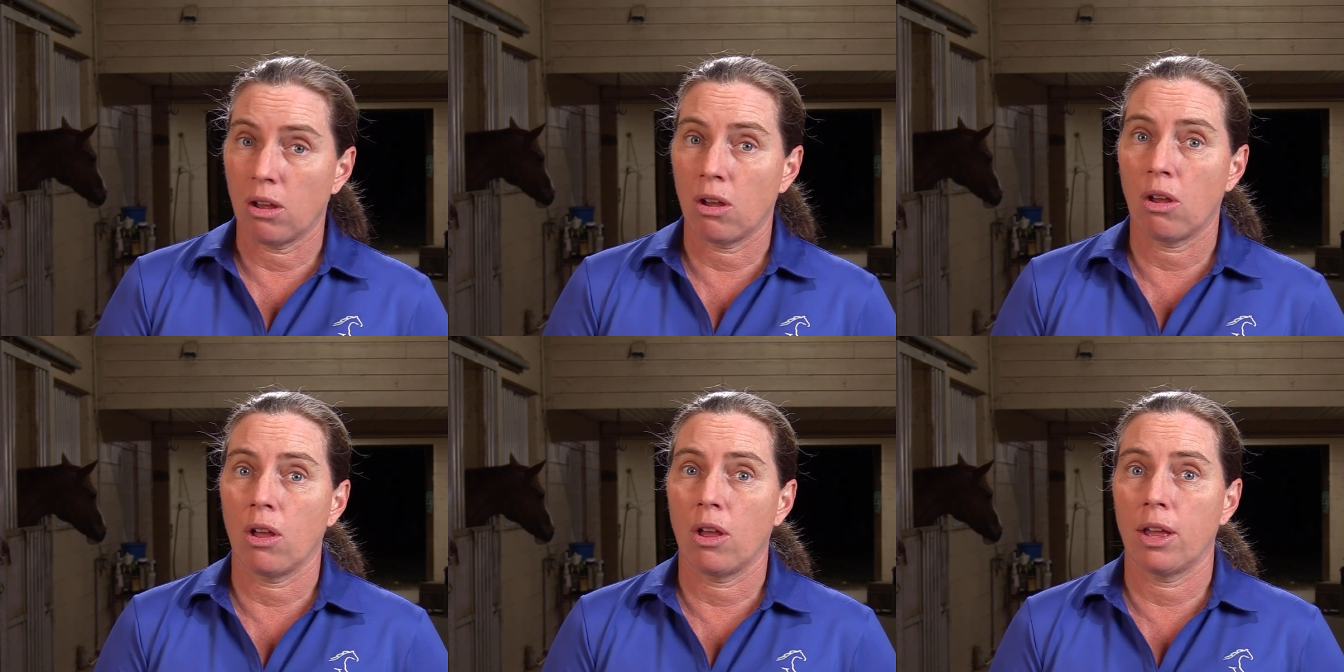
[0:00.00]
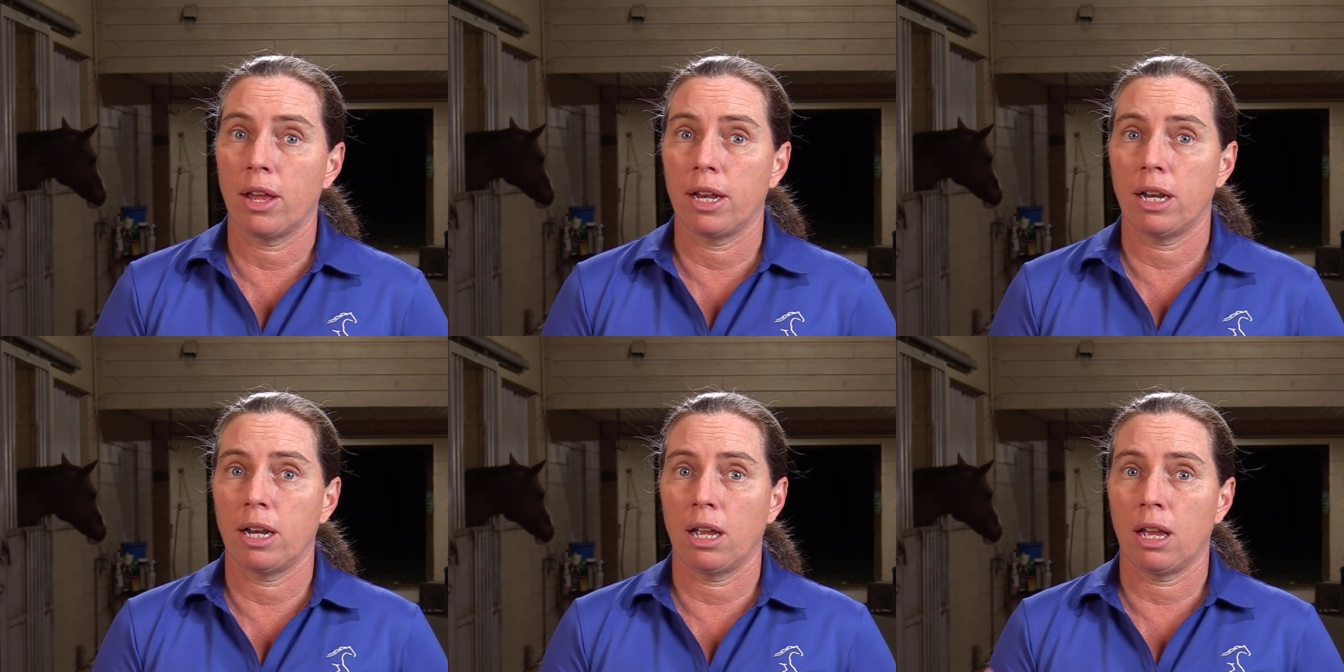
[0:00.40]

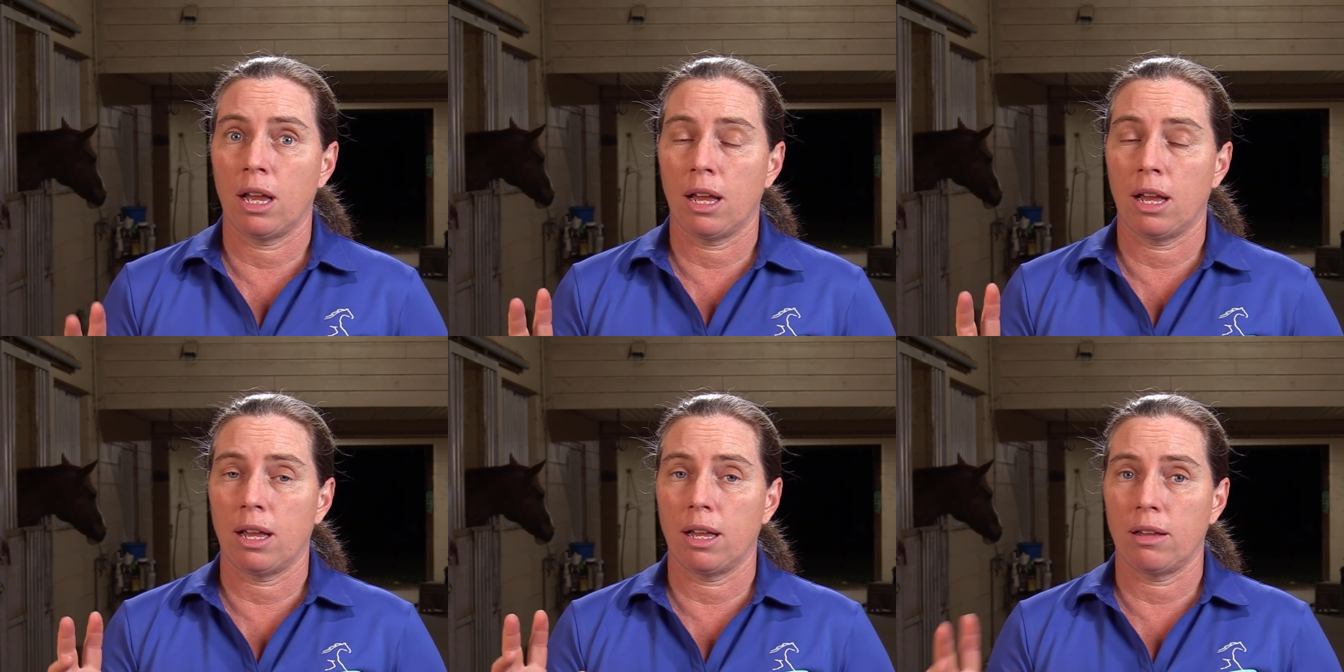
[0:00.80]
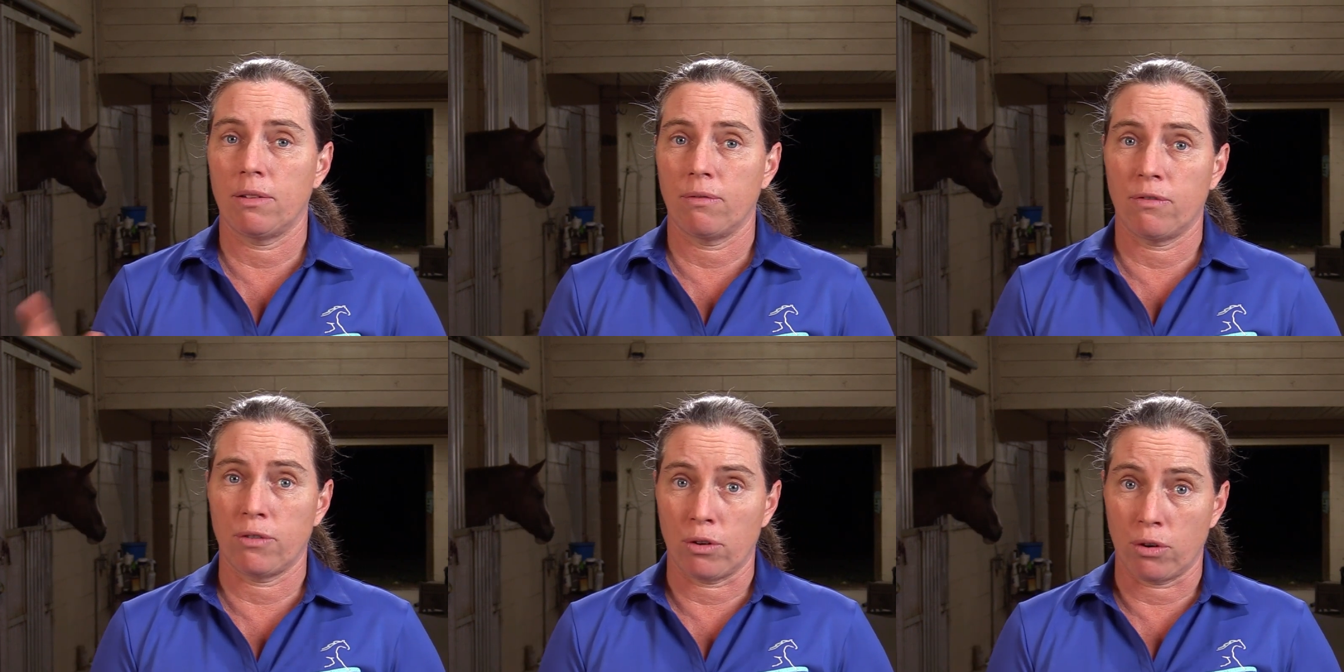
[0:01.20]

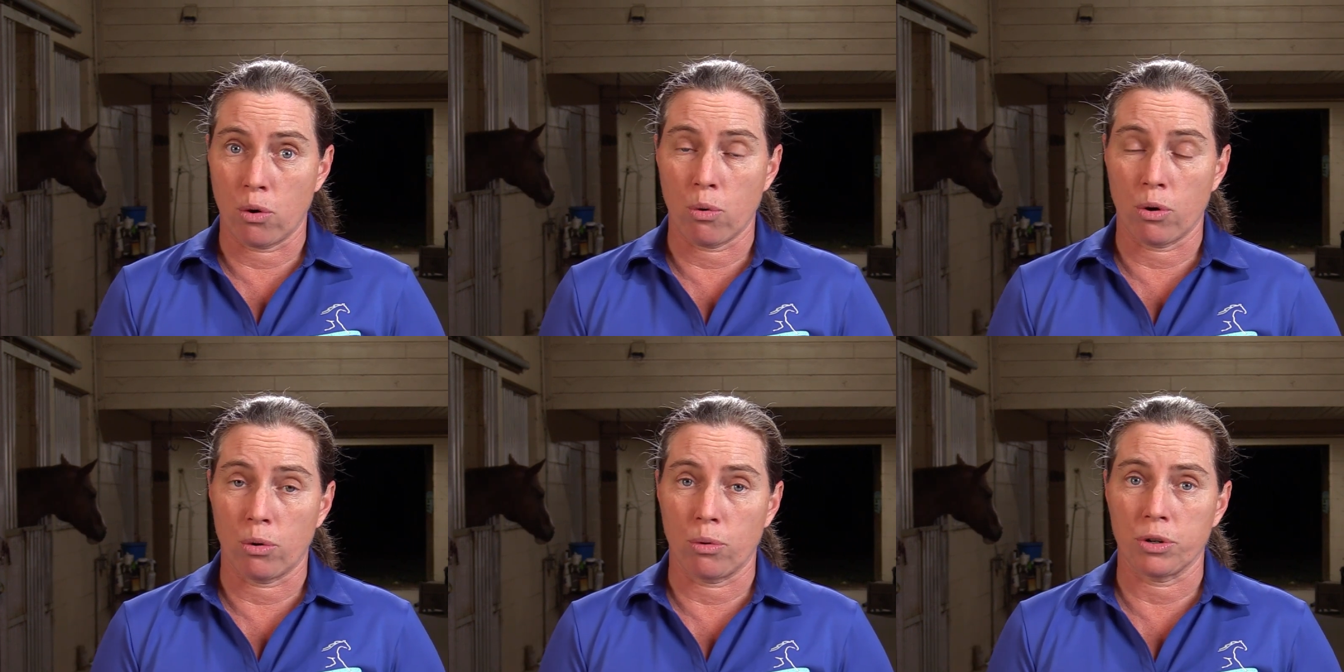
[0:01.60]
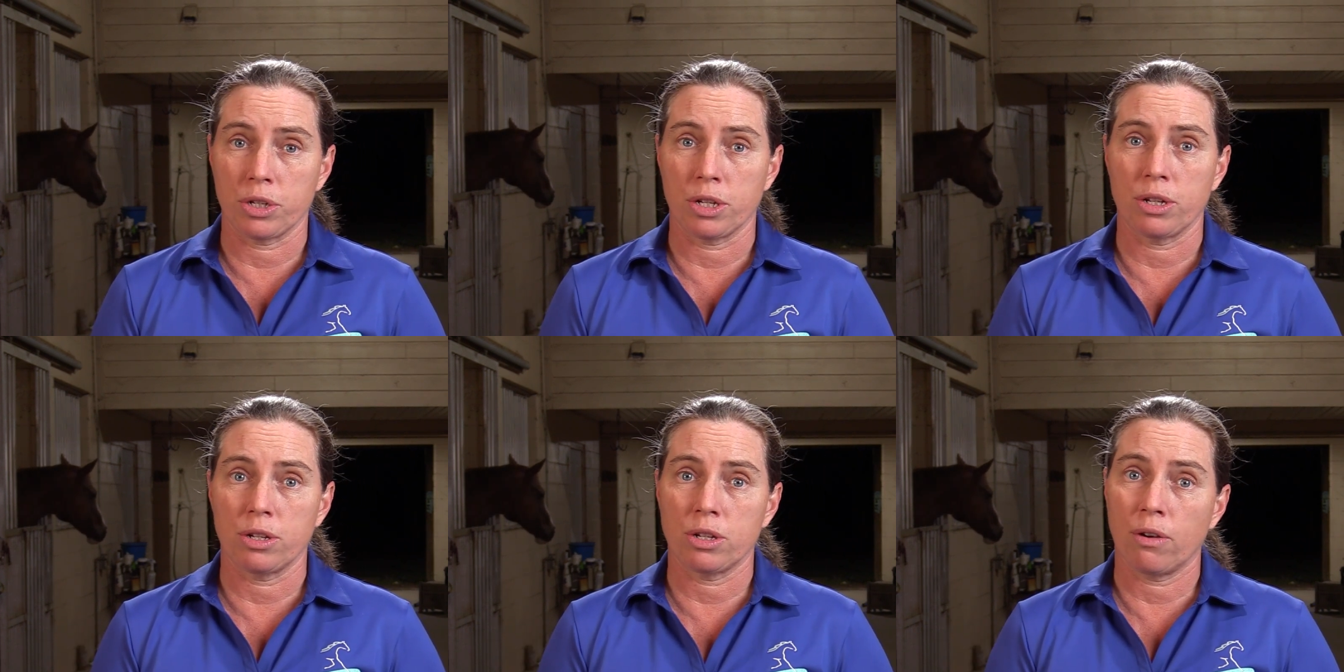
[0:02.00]
for quarter horses.